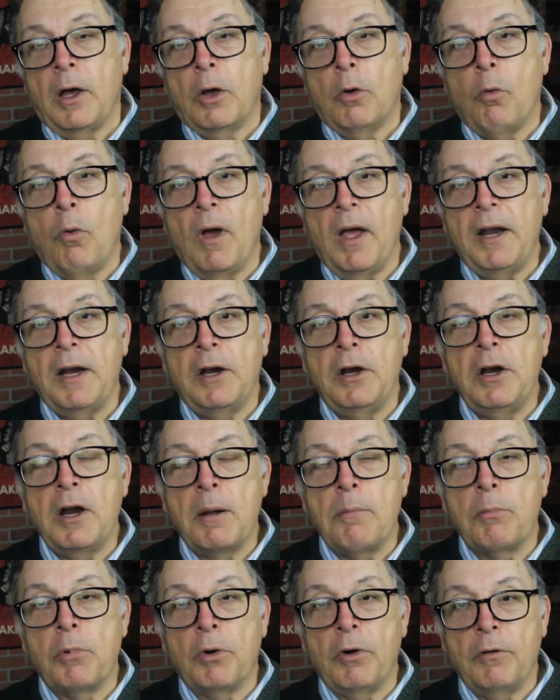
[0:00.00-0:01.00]
quite a
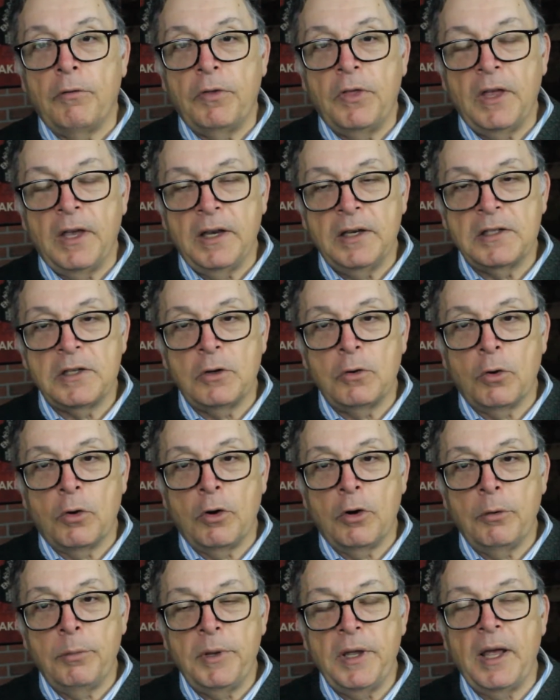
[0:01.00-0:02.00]
number of things in
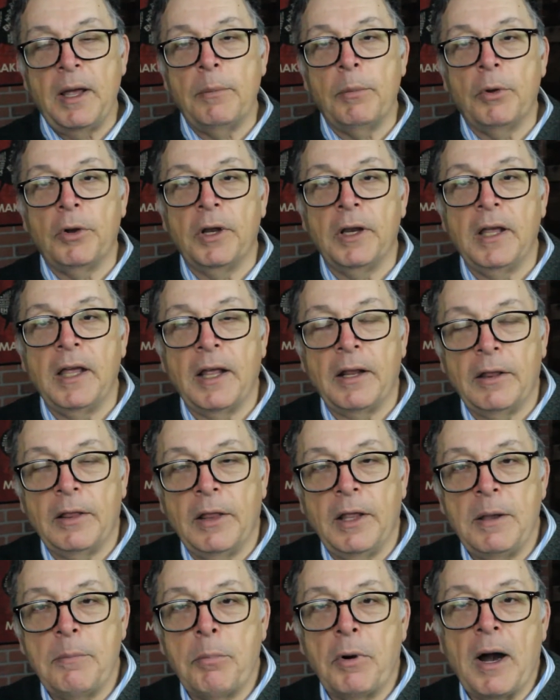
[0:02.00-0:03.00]
order to be able to
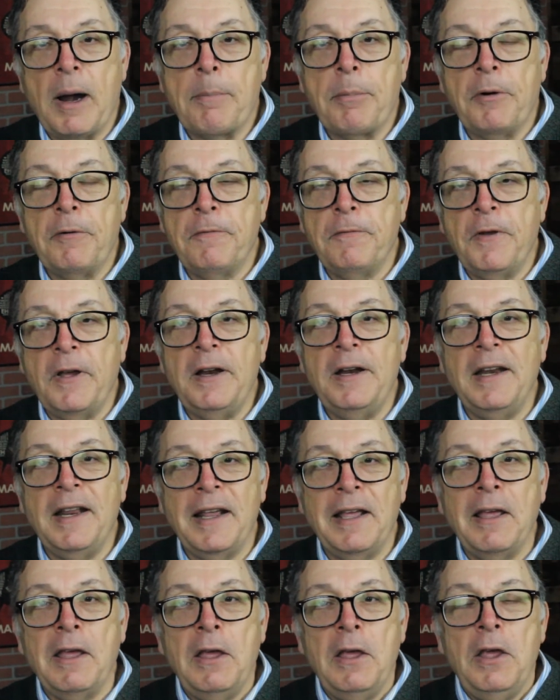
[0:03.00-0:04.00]
get the proper
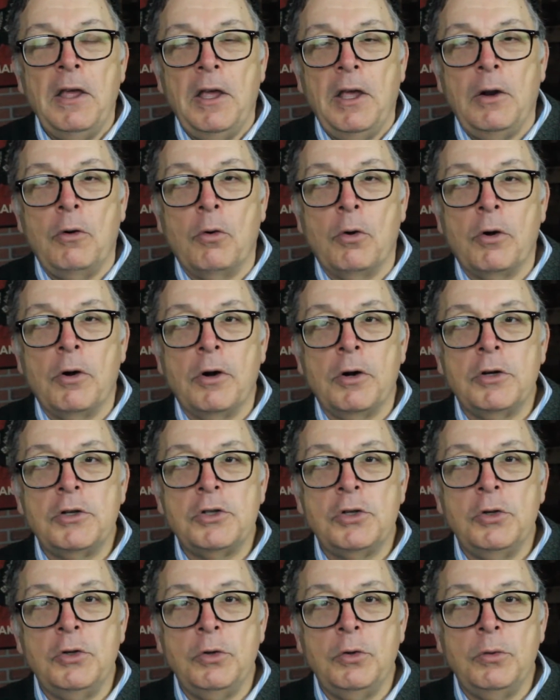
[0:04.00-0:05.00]
funding in order
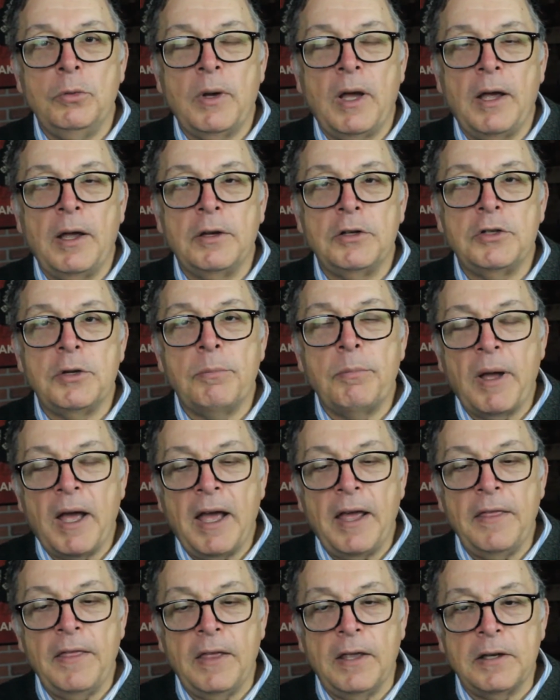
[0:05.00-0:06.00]
to
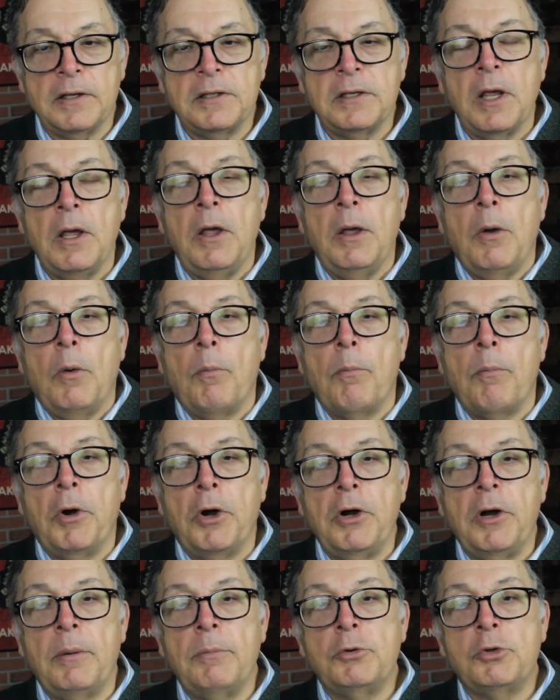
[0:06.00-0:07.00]
buy this.
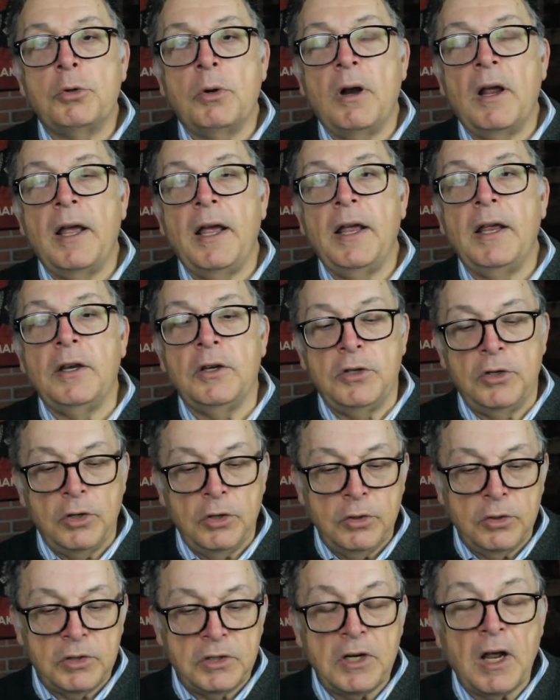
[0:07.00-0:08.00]
Burnham trying
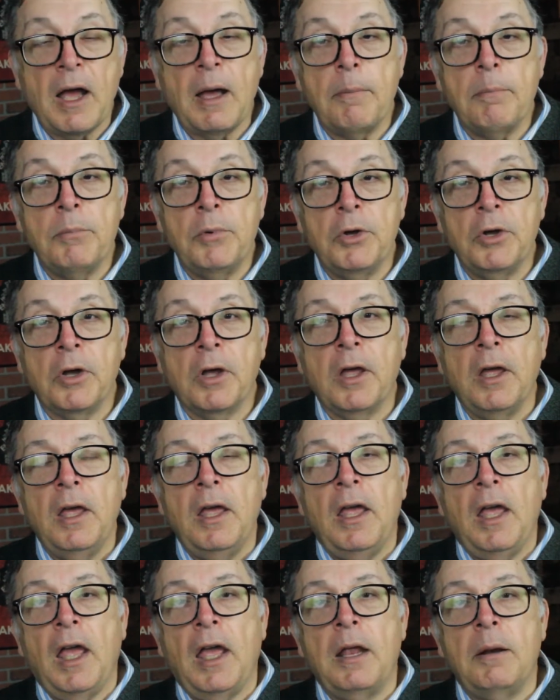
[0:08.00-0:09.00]
to stop Book,
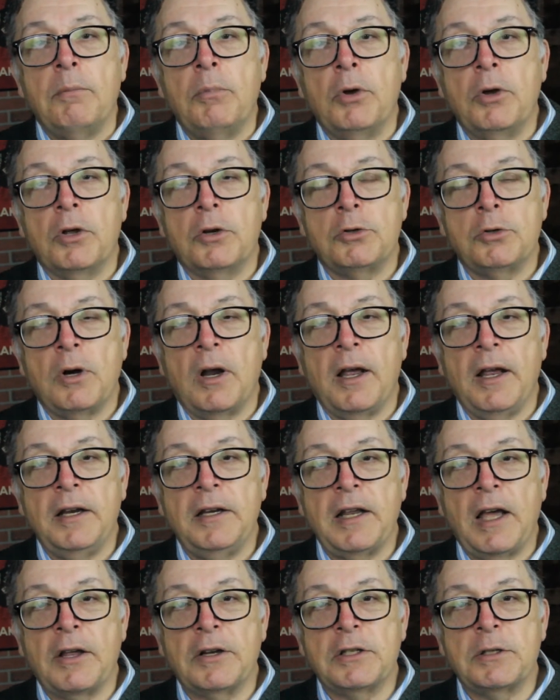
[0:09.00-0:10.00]
and Book
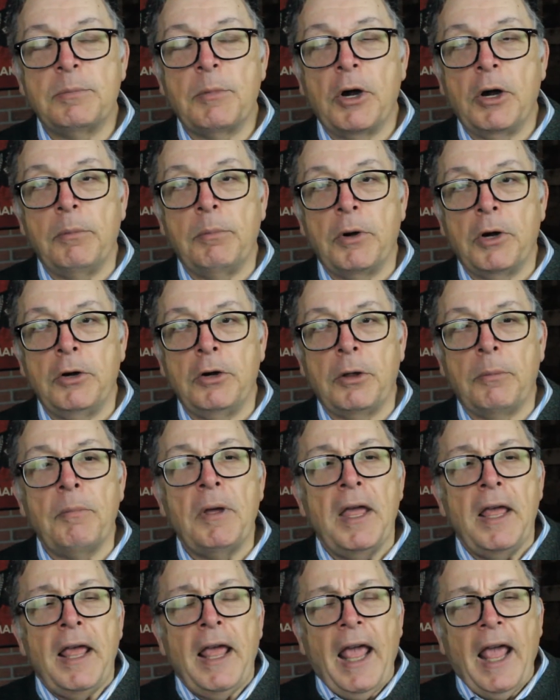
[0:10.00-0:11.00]
trying to outsmart
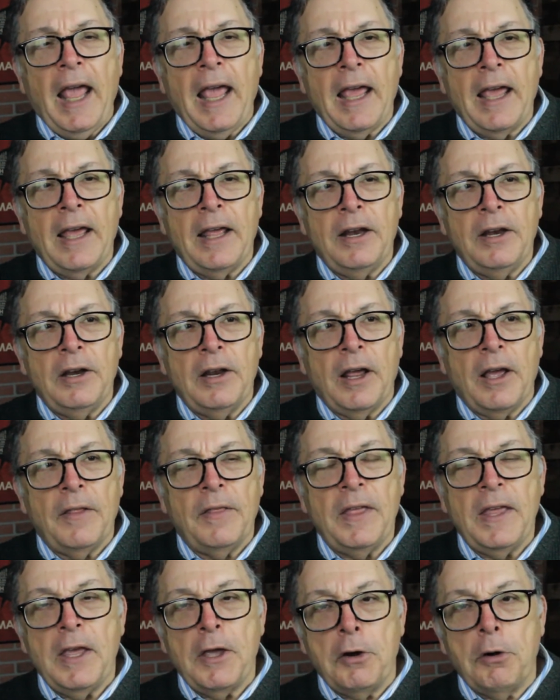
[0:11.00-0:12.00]
Burnham. And
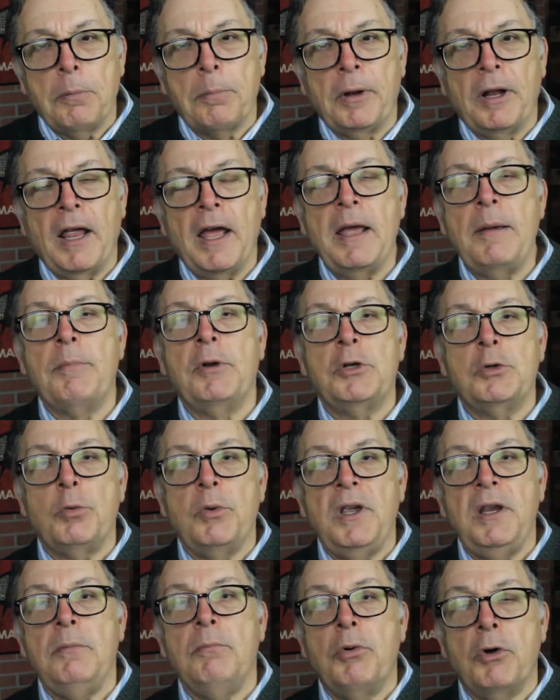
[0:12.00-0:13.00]
the interplay
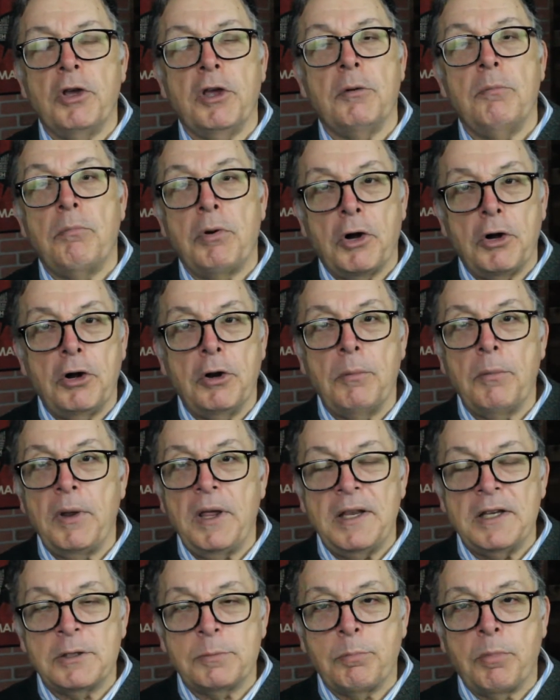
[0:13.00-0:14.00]
between Book and Burnham
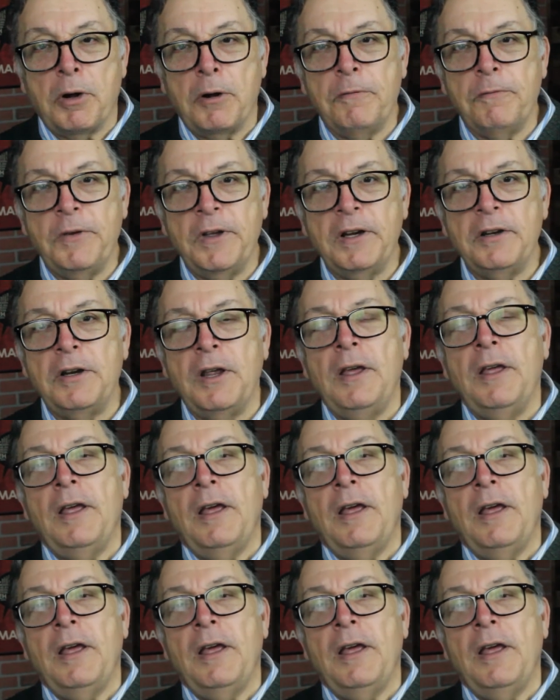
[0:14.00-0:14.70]
is perfect.